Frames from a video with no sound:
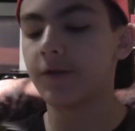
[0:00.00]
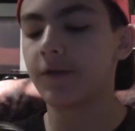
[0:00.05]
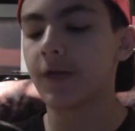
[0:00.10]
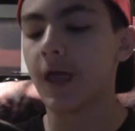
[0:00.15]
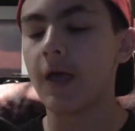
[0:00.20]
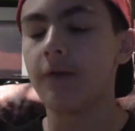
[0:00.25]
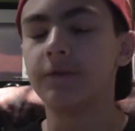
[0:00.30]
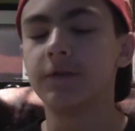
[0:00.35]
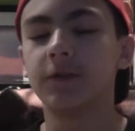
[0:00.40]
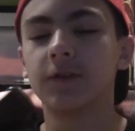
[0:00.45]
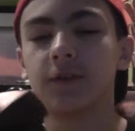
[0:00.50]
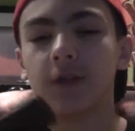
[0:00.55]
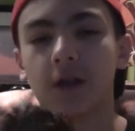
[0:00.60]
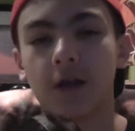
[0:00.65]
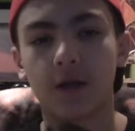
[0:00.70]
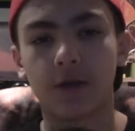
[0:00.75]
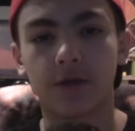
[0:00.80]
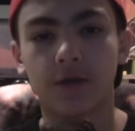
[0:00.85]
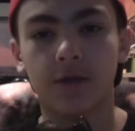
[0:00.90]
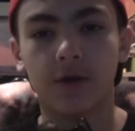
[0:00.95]
heavier
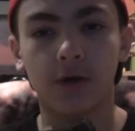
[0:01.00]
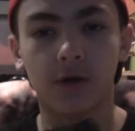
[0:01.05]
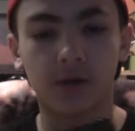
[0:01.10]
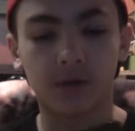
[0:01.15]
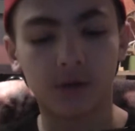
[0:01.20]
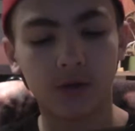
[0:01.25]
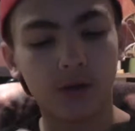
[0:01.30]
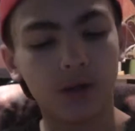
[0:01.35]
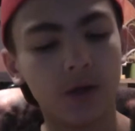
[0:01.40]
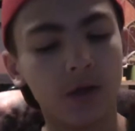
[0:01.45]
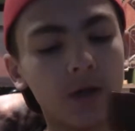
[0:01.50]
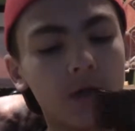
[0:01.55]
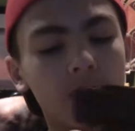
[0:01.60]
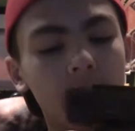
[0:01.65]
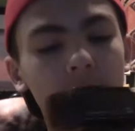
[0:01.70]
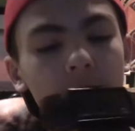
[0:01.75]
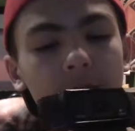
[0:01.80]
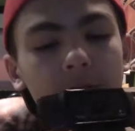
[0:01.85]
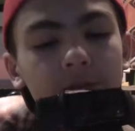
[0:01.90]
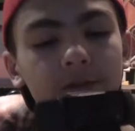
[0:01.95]
than I thought.
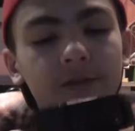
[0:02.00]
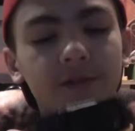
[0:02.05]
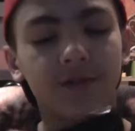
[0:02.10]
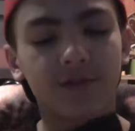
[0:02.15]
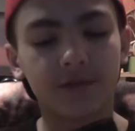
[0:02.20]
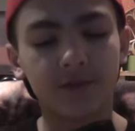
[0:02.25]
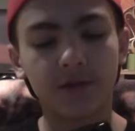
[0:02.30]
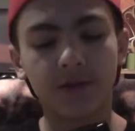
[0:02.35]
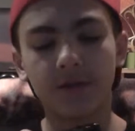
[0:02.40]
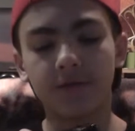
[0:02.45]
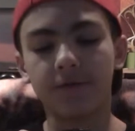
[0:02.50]
This,